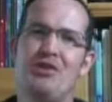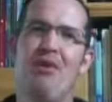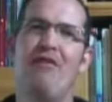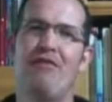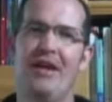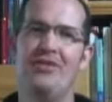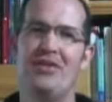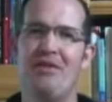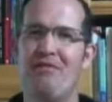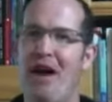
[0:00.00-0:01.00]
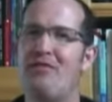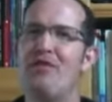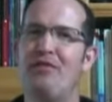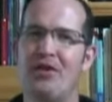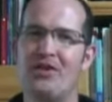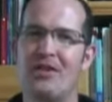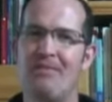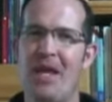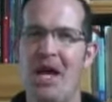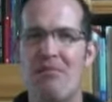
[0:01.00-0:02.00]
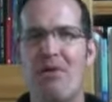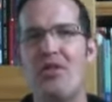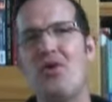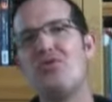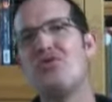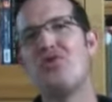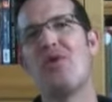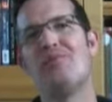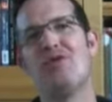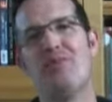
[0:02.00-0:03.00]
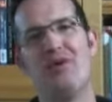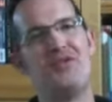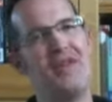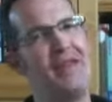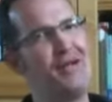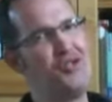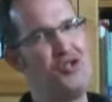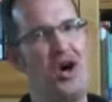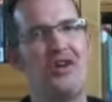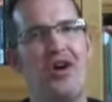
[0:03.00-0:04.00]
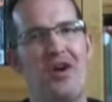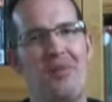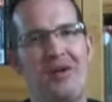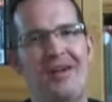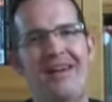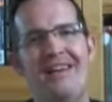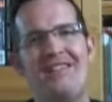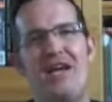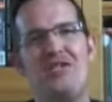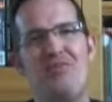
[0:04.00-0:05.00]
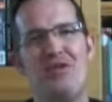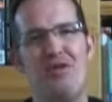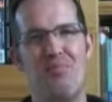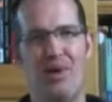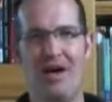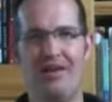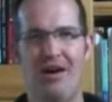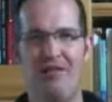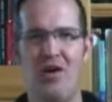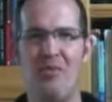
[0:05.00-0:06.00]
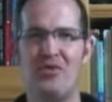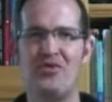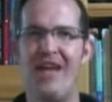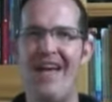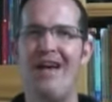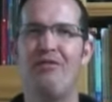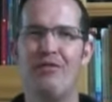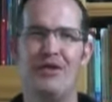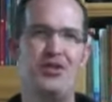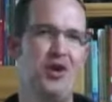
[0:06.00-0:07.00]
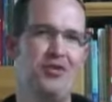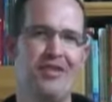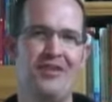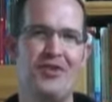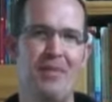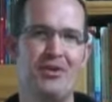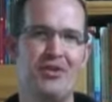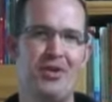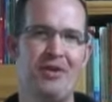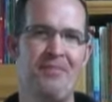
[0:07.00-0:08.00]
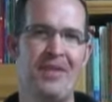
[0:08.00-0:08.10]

to my friends in the 501st, but those stormtroopers and their junk armor tend to be the butt of almost every joke in this episode.